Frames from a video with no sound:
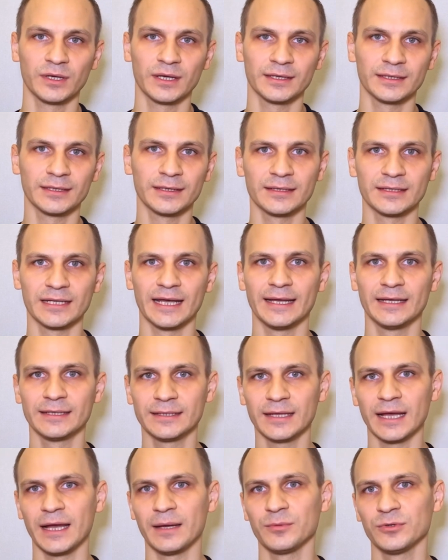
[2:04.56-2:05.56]
and 10
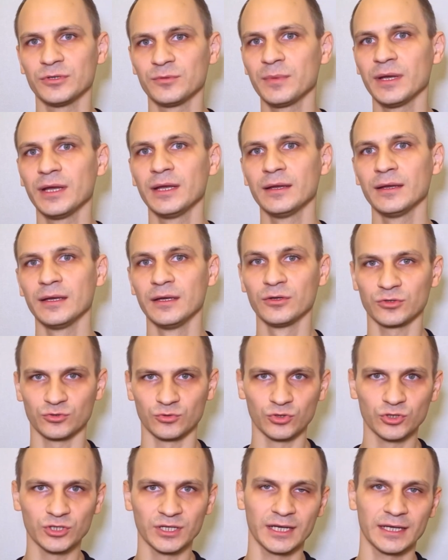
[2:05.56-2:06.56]
times bigger than
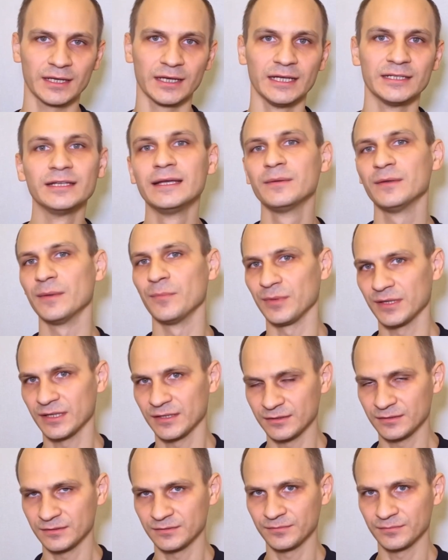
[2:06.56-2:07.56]
Ukraine has ever
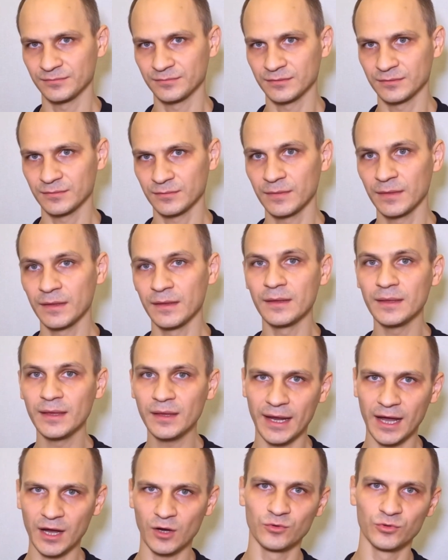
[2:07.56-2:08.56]
been.
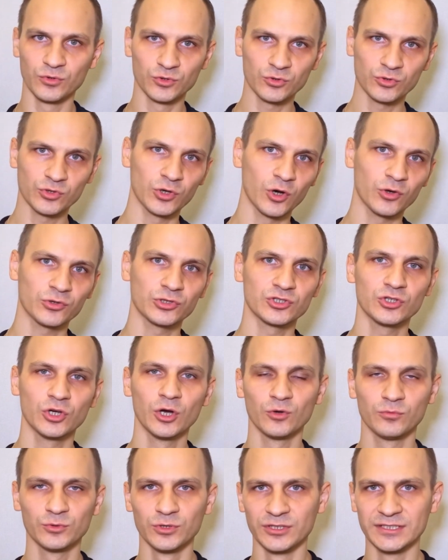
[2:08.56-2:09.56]
How do you launch
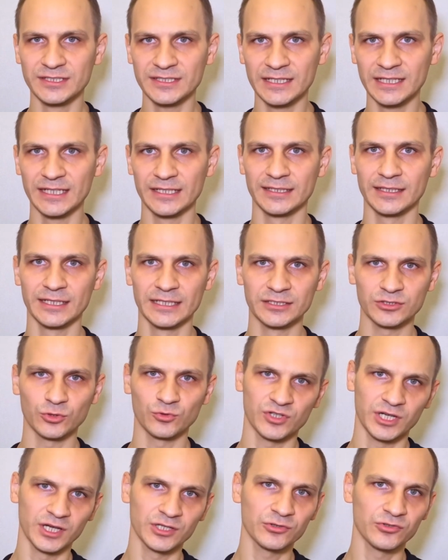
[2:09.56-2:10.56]
commerce in EU
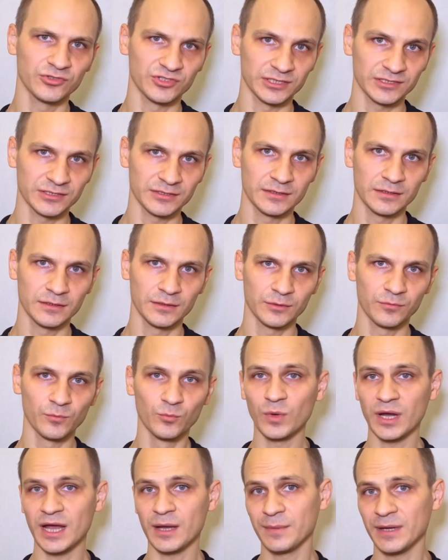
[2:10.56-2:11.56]
countries?
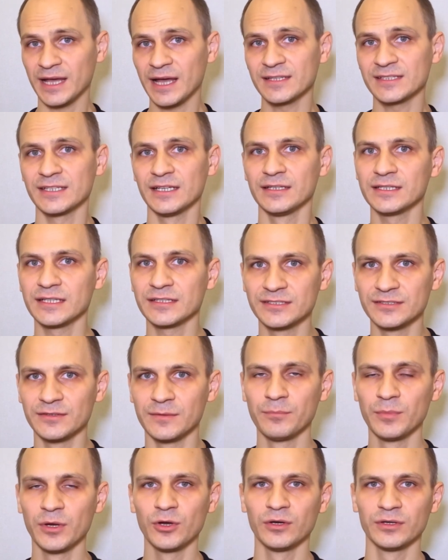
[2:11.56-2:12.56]
Why am I asking this?
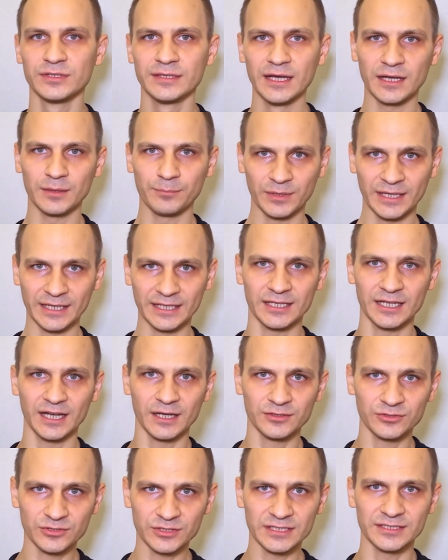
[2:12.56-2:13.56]
Because there are many
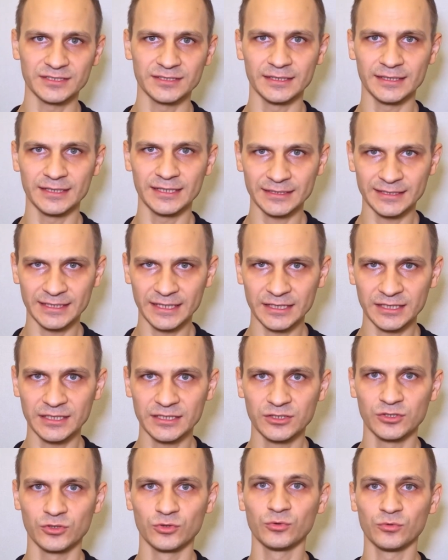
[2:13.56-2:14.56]
countries in the
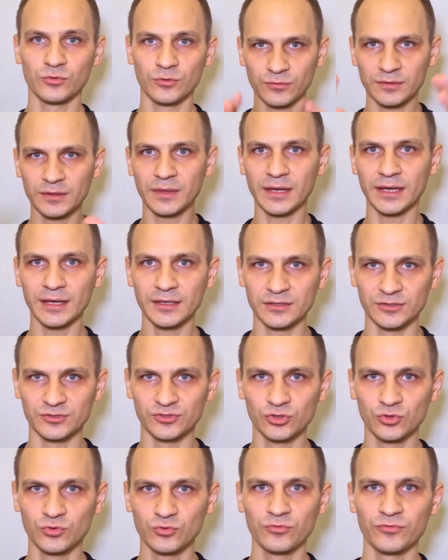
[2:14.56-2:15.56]
EU, and
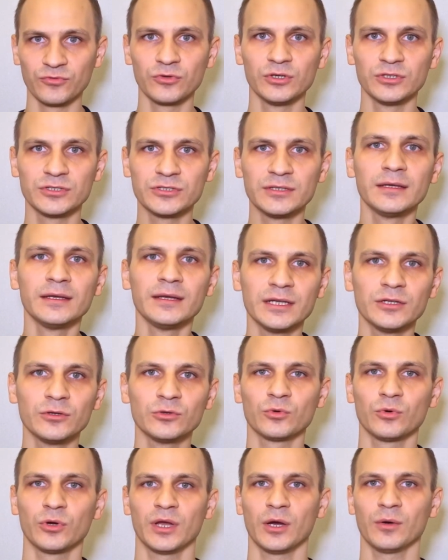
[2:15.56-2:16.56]
you first need
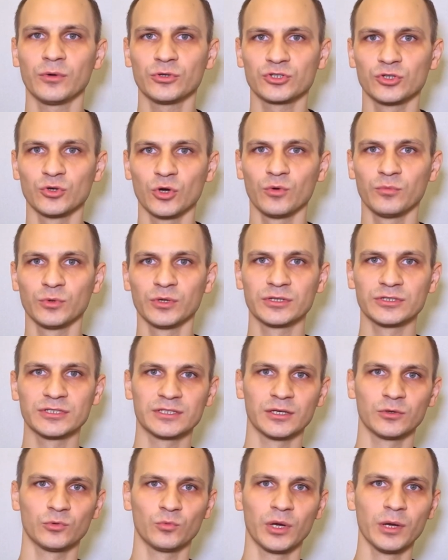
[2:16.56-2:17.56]
to launch commerce
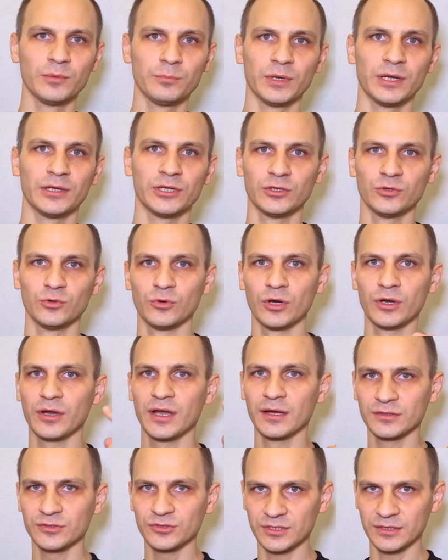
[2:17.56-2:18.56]
in one particular
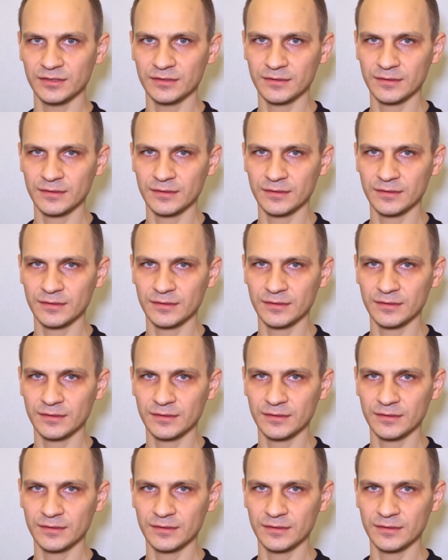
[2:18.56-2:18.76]
country,